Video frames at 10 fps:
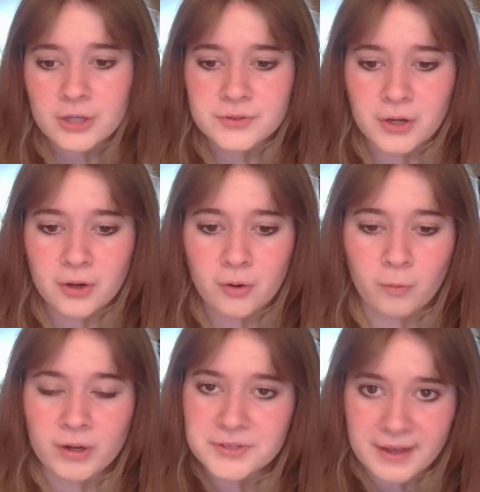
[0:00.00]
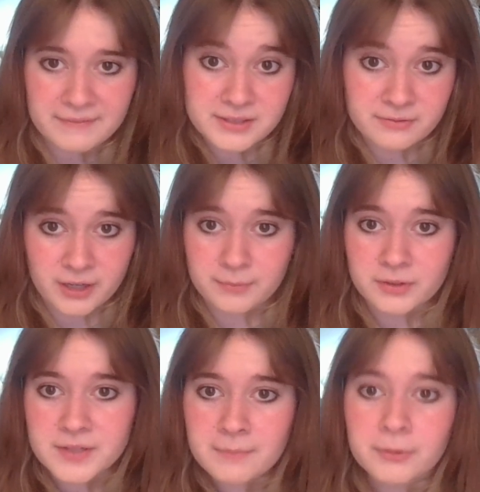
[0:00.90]
So once you have this
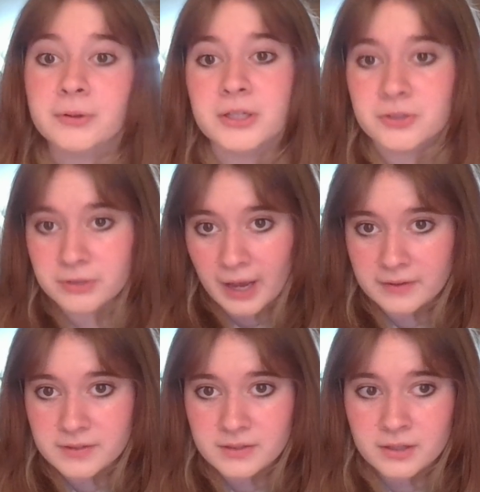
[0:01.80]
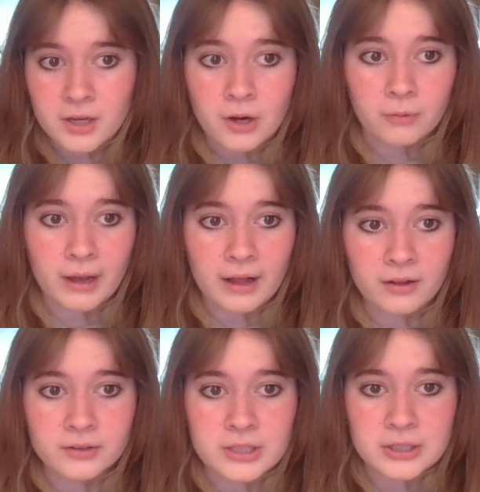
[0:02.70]
environmental sample, what do you do next?
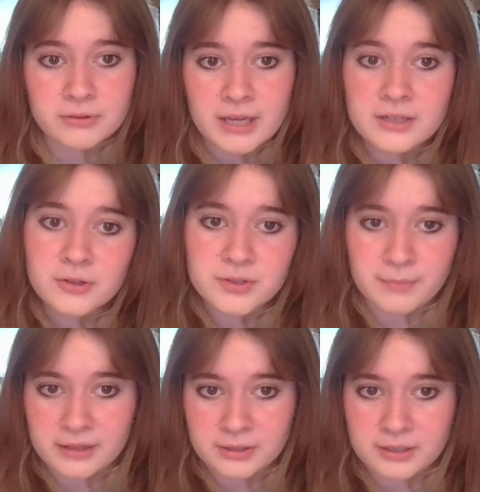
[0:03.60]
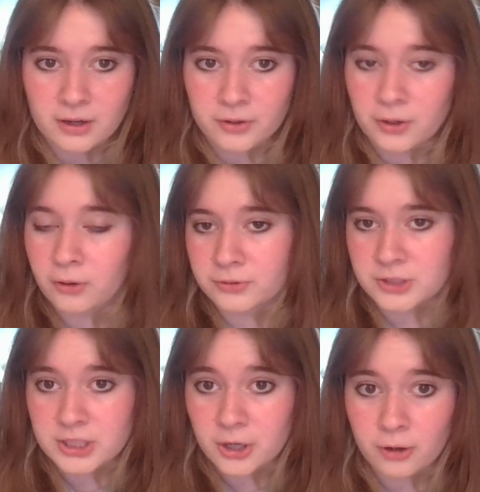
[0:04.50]
Well, you then use a method called whole
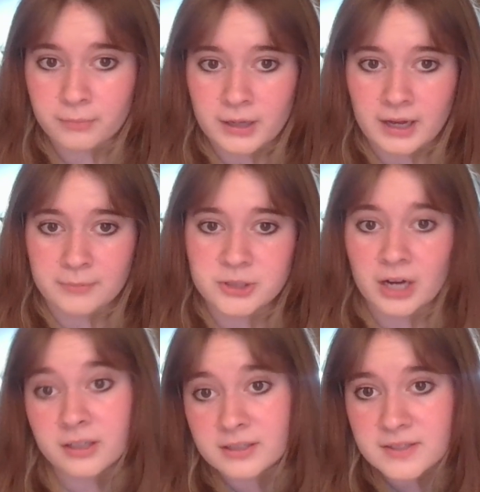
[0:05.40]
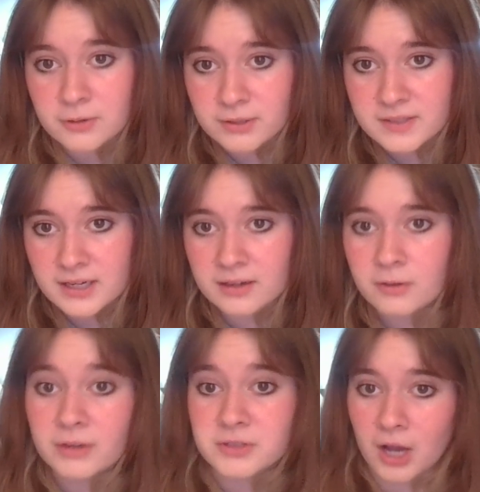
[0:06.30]
genome shotgun sequencing.
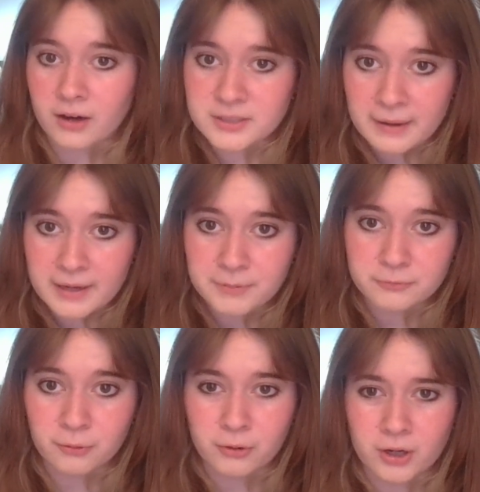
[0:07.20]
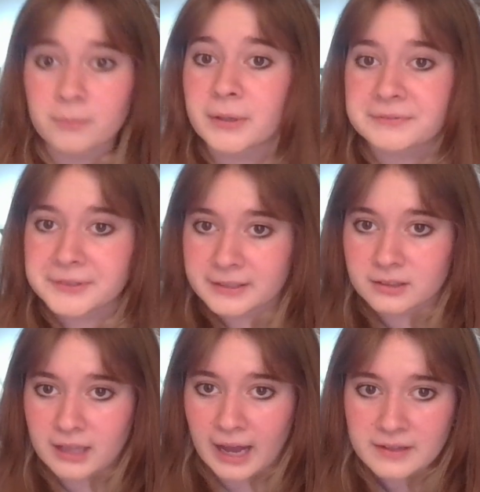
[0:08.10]
We've talked about it before briefly in
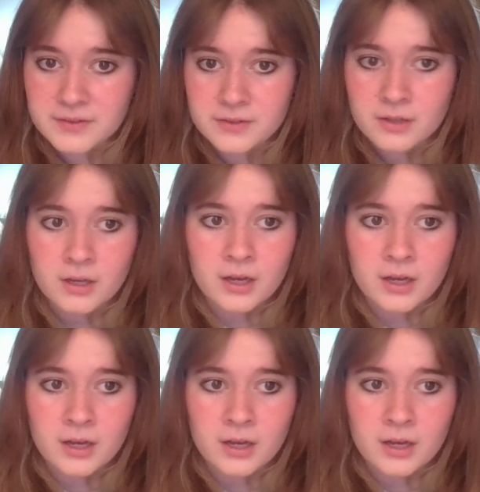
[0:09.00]
class,